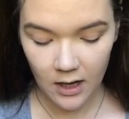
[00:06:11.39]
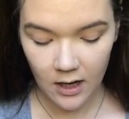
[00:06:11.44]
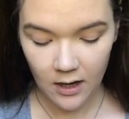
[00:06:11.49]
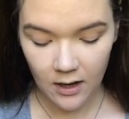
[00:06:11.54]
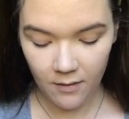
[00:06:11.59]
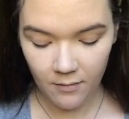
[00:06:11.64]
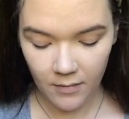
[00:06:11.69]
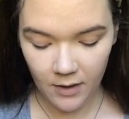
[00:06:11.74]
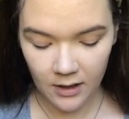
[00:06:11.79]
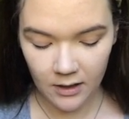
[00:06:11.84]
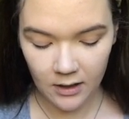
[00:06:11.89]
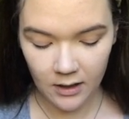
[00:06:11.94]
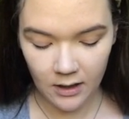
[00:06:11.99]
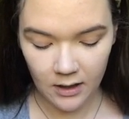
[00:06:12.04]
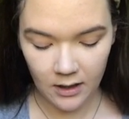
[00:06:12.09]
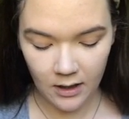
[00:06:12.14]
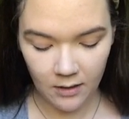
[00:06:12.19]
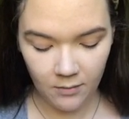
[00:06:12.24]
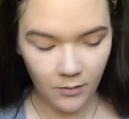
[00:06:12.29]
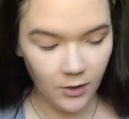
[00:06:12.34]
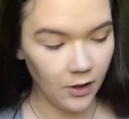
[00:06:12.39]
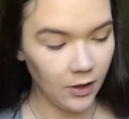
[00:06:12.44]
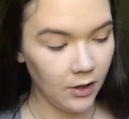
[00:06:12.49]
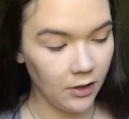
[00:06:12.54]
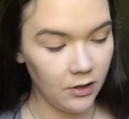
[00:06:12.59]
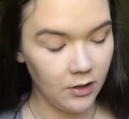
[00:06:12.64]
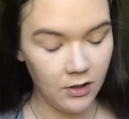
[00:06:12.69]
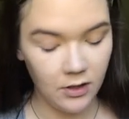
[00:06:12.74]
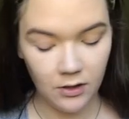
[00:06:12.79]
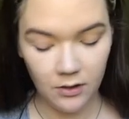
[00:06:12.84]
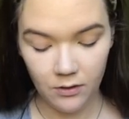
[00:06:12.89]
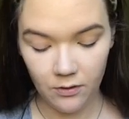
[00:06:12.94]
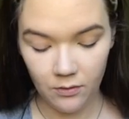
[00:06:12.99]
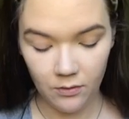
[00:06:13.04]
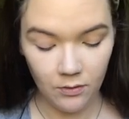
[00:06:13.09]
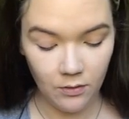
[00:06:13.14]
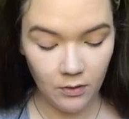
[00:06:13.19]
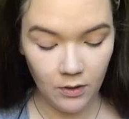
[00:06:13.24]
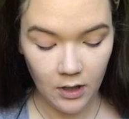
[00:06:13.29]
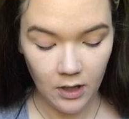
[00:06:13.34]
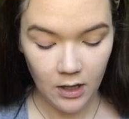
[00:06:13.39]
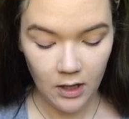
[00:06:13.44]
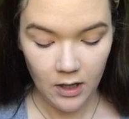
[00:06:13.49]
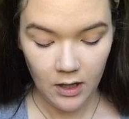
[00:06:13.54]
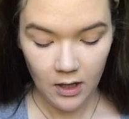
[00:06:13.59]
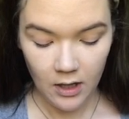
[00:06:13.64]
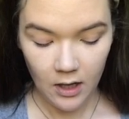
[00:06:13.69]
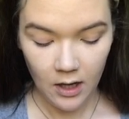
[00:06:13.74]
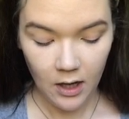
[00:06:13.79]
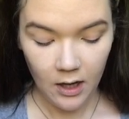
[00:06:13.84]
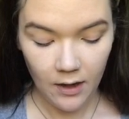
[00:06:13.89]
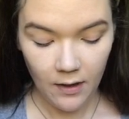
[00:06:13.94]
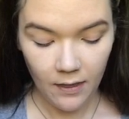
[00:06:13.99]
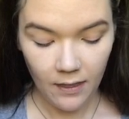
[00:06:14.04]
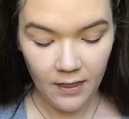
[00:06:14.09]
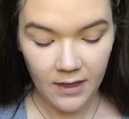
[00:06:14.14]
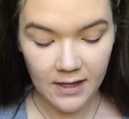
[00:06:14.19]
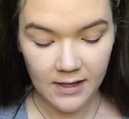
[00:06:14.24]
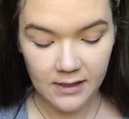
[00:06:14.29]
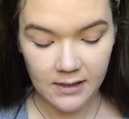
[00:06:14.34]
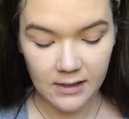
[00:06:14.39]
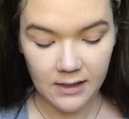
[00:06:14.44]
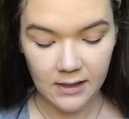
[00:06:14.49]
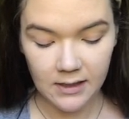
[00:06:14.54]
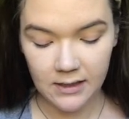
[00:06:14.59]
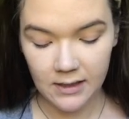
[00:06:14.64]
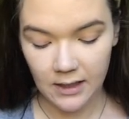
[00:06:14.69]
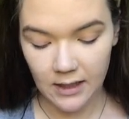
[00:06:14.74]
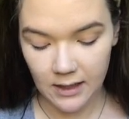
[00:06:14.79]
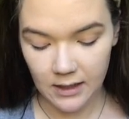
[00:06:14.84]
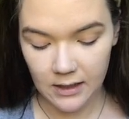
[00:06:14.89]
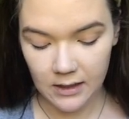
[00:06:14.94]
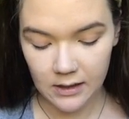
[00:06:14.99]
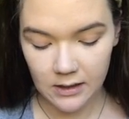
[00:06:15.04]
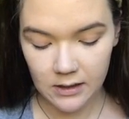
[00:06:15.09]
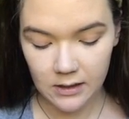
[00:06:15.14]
And then I'm gonna do This Is It.